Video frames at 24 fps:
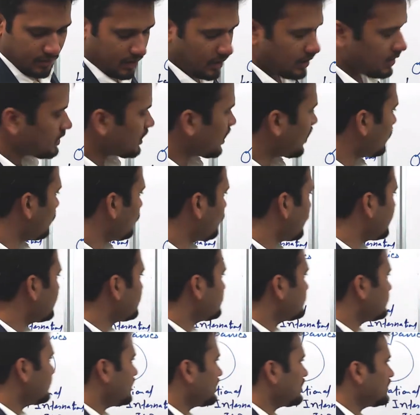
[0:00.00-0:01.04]
now
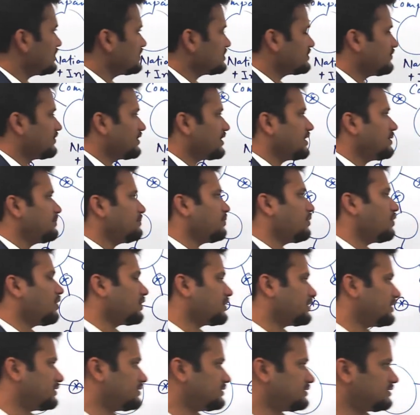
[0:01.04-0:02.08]
one thing is very
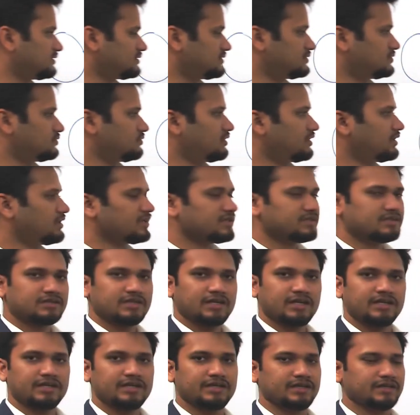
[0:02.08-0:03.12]
important to
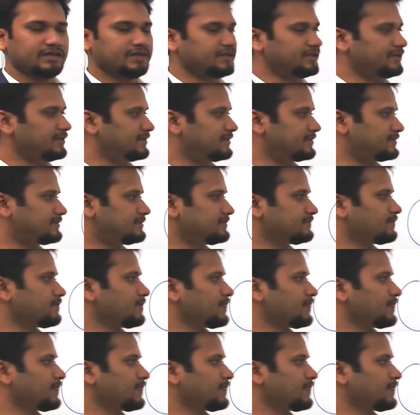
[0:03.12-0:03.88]
understand here is,